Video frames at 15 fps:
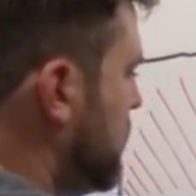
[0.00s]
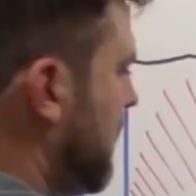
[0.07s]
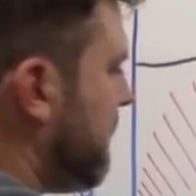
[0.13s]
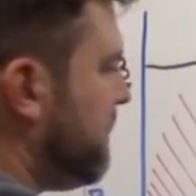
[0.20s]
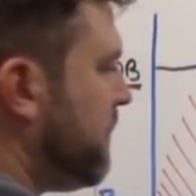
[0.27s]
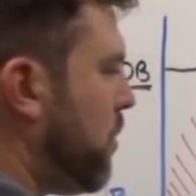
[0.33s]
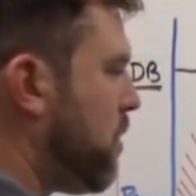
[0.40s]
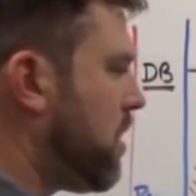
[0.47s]
you
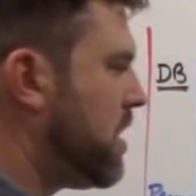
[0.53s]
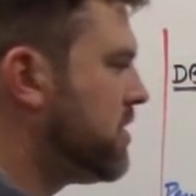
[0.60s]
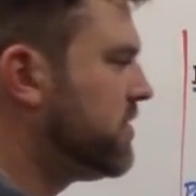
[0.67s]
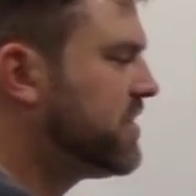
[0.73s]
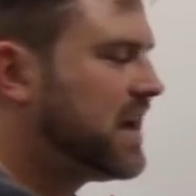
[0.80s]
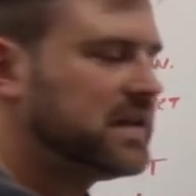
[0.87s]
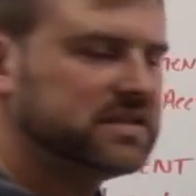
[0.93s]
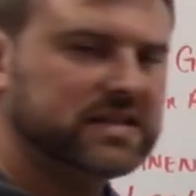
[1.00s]
have
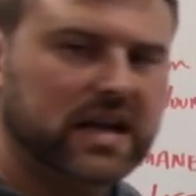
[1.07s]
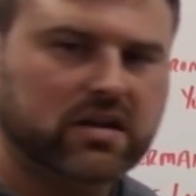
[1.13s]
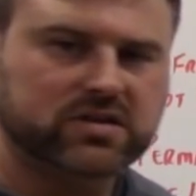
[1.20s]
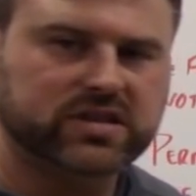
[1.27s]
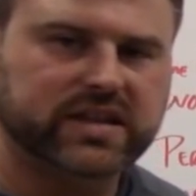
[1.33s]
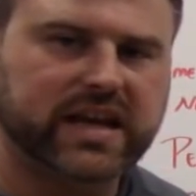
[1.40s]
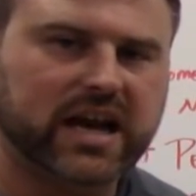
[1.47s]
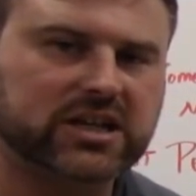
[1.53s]

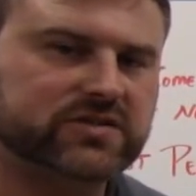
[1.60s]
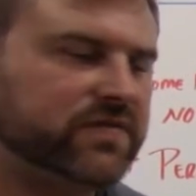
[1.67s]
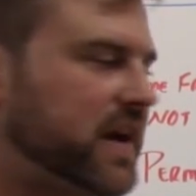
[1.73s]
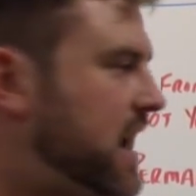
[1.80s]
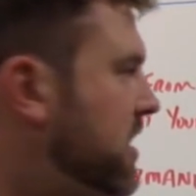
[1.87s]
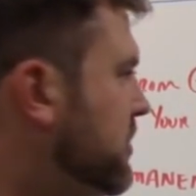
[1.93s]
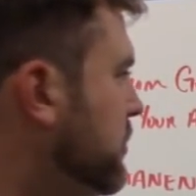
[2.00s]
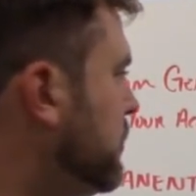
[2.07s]
$400,000 in cash
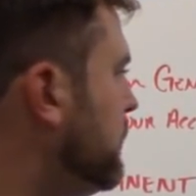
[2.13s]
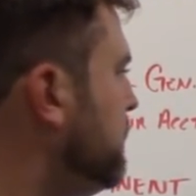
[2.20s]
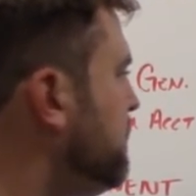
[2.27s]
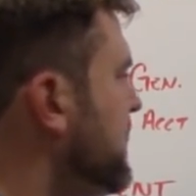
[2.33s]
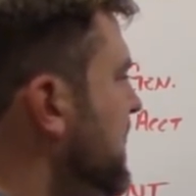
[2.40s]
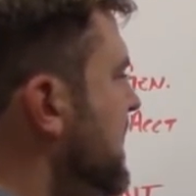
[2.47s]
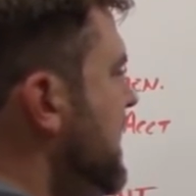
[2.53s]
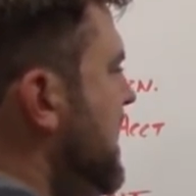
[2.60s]
value,
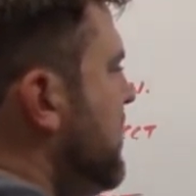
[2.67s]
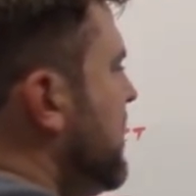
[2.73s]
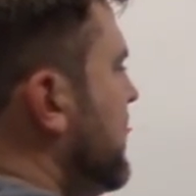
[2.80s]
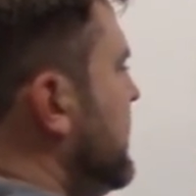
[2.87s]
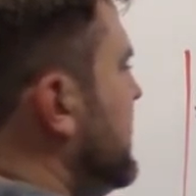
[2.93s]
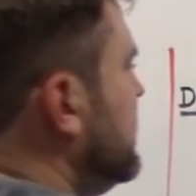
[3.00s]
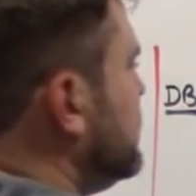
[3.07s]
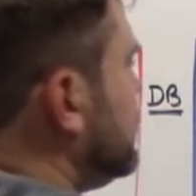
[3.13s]

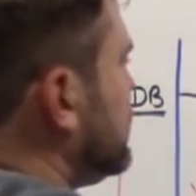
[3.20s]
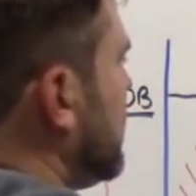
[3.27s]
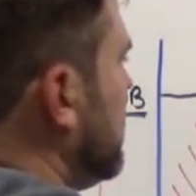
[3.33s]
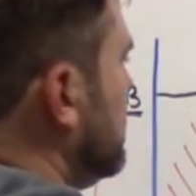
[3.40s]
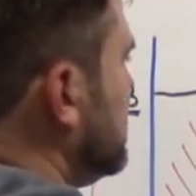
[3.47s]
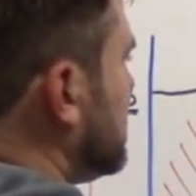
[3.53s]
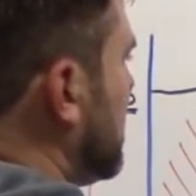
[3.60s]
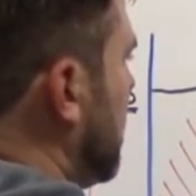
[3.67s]
then the
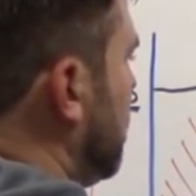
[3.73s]
insurance